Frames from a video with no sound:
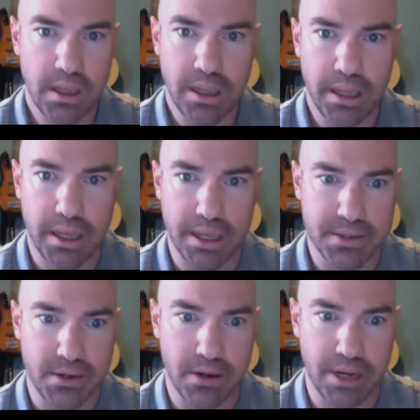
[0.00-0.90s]
And
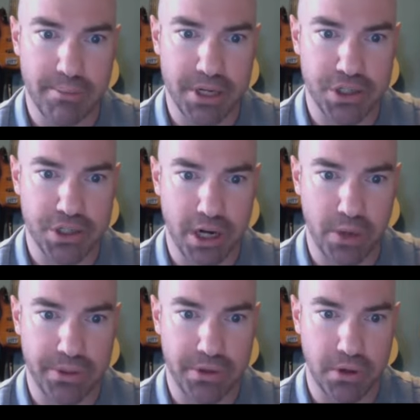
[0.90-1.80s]
so I'm going to share
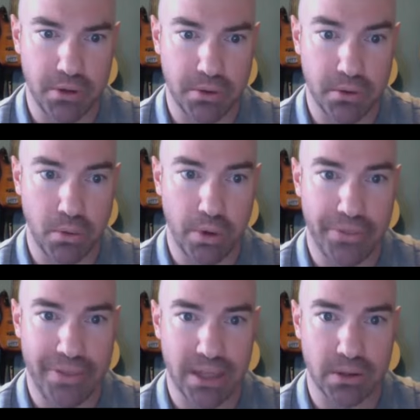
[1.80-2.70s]
with you what
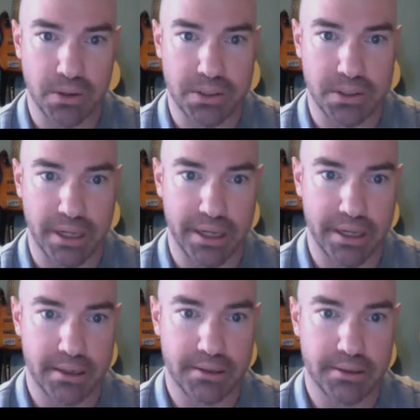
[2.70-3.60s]
that looks like
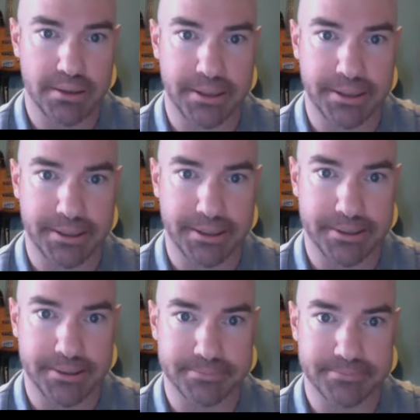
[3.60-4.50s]
on